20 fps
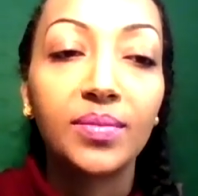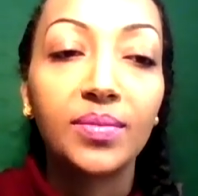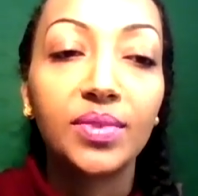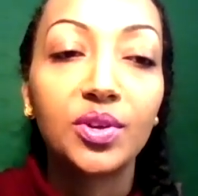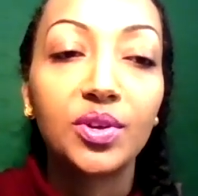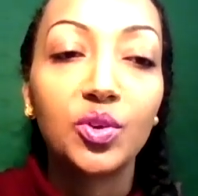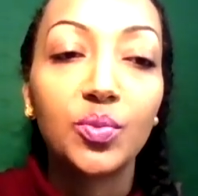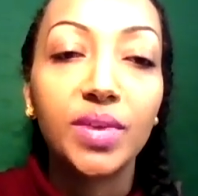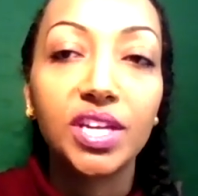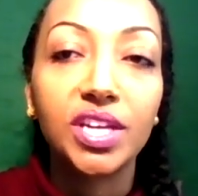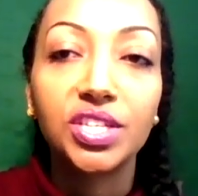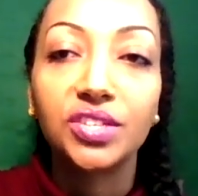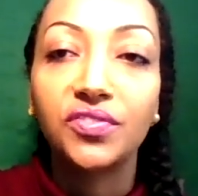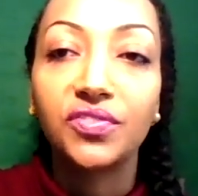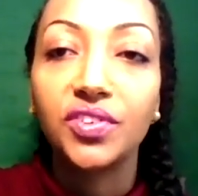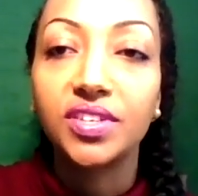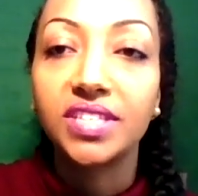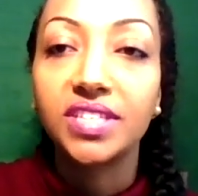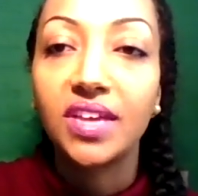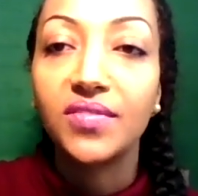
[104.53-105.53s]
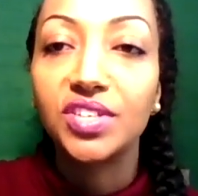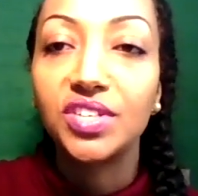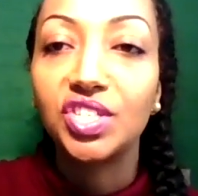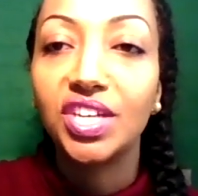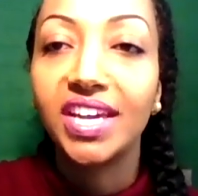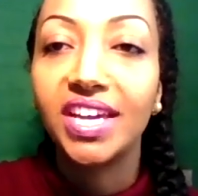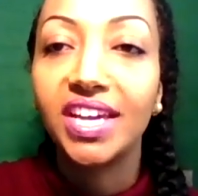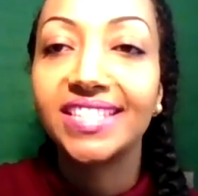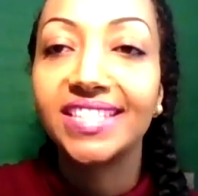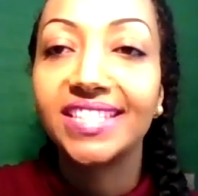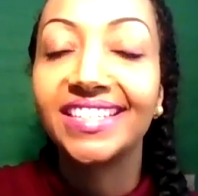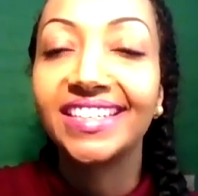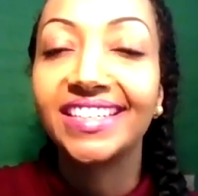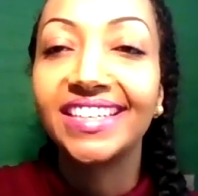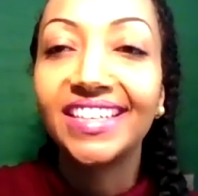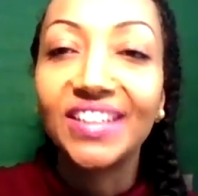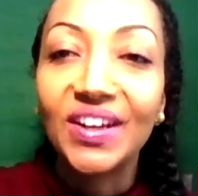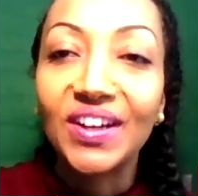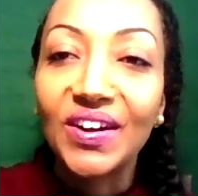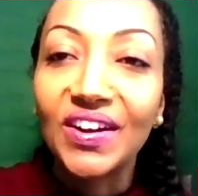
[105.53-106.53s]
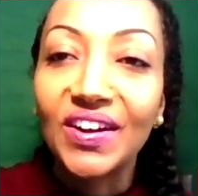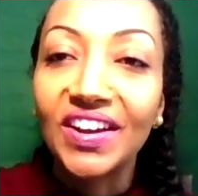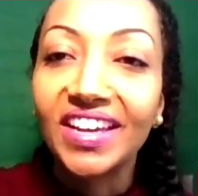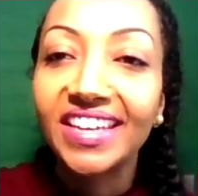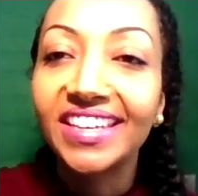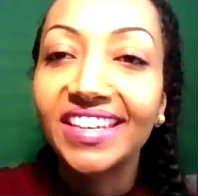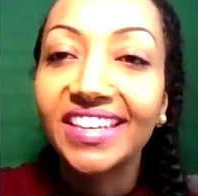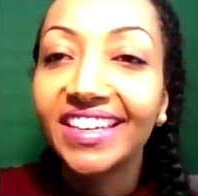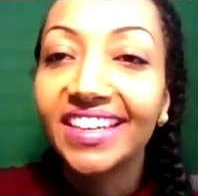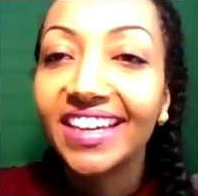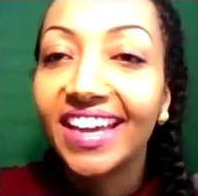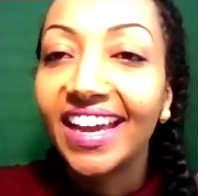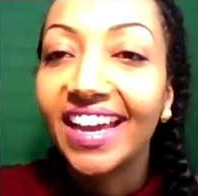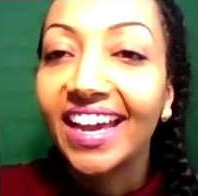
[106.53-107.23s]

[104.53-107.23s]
but I'll make sure folks have a chance to get on.